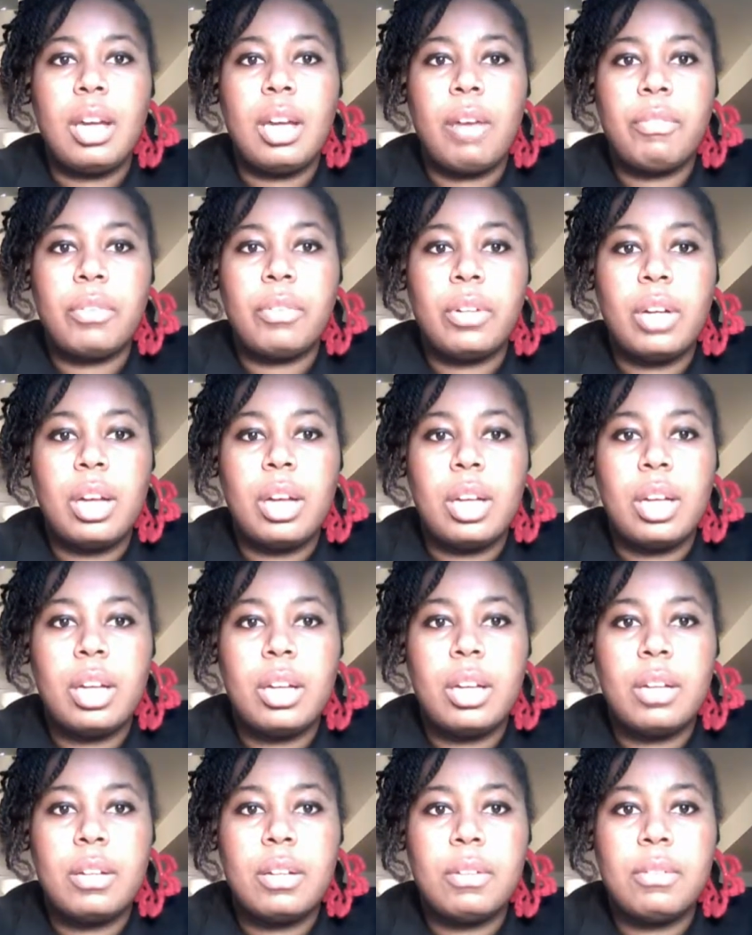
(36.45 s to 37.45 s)
cover
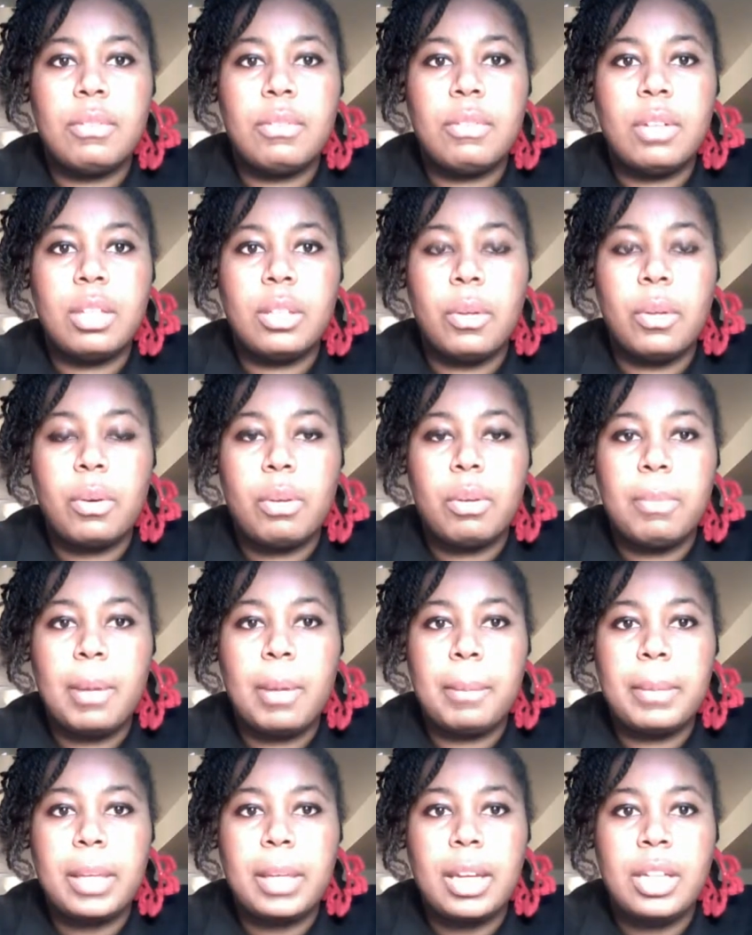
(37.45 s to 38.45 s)
of a local
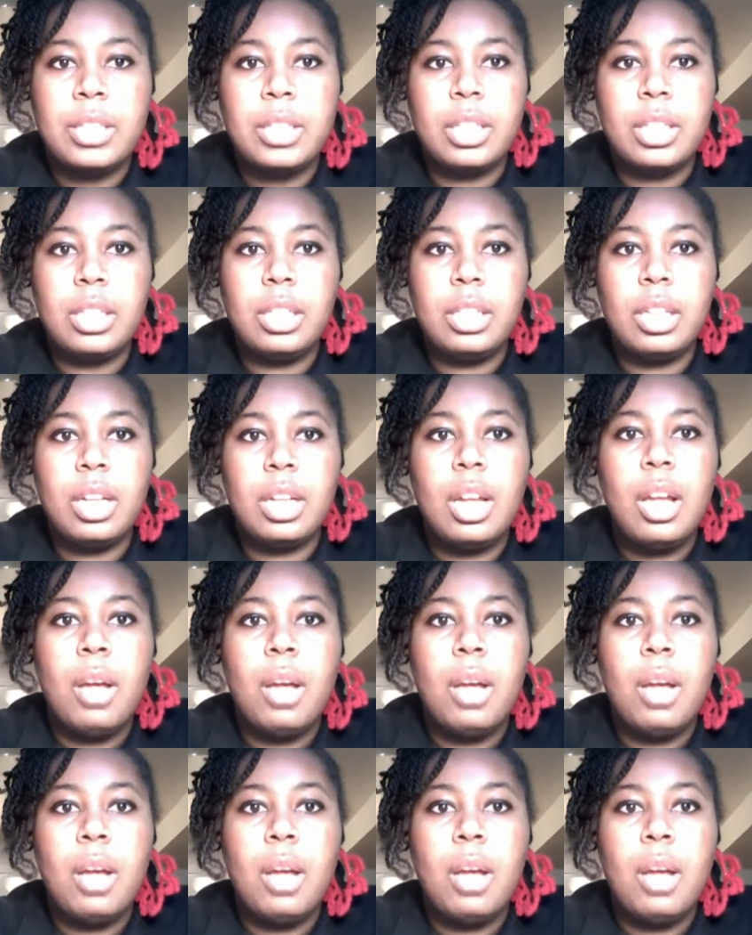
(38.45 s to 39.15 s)
publication